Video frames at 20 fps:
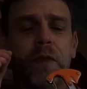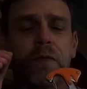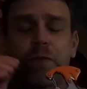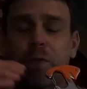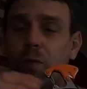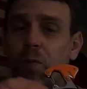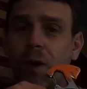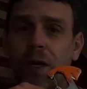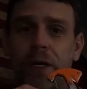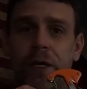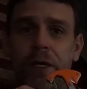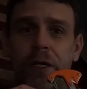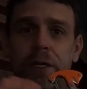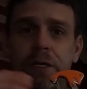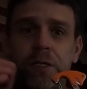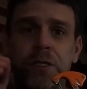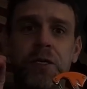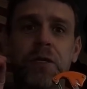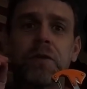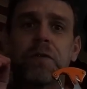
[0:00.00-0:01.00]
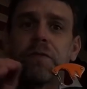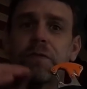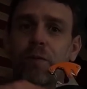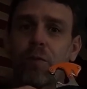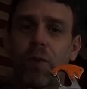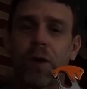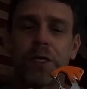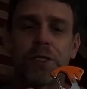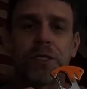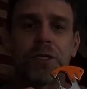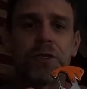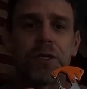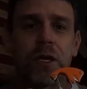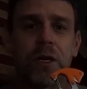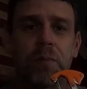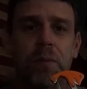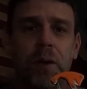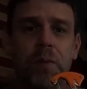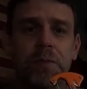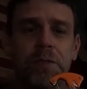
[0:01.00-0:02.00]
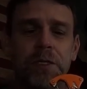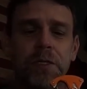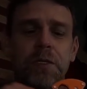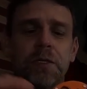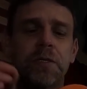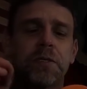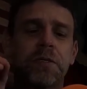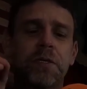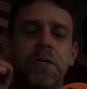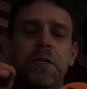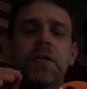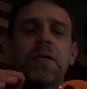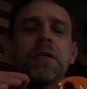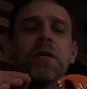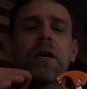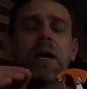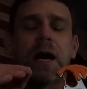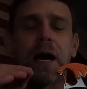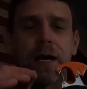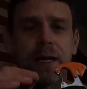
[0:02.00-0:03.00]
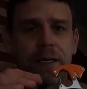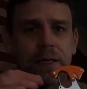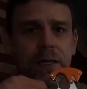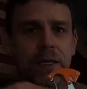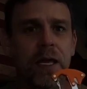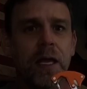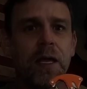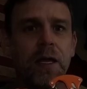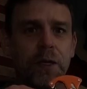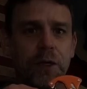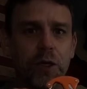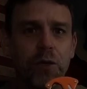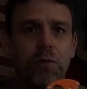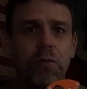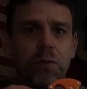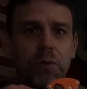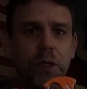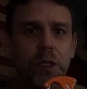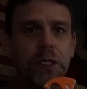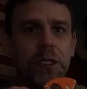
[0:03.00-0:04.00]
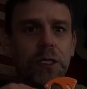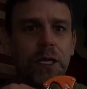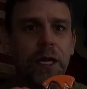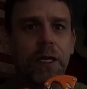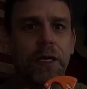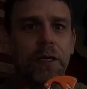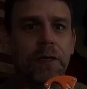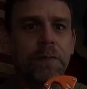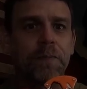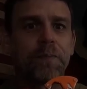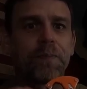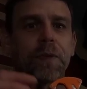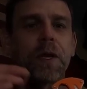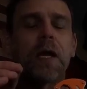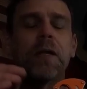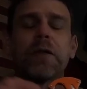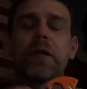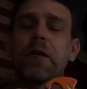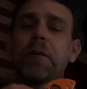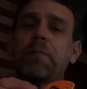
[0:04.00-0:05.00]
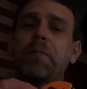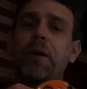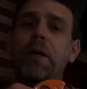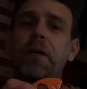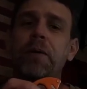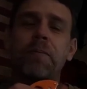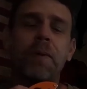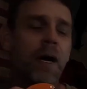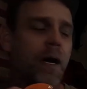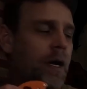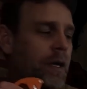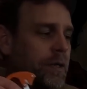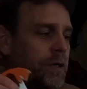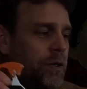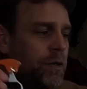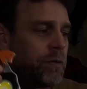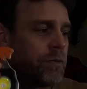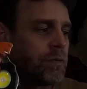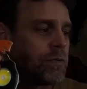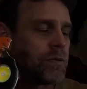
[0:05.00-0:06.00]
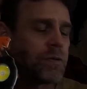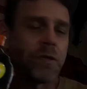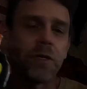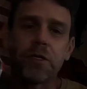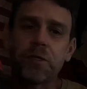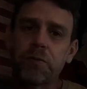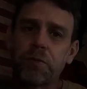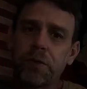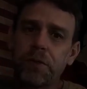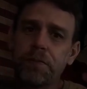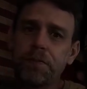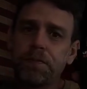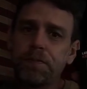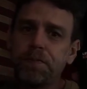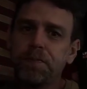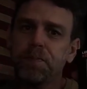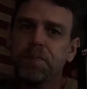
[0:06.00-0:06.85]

for what it is, for what its intended purpose is, I think you will really like it. I'll let a buddy of mine use this one.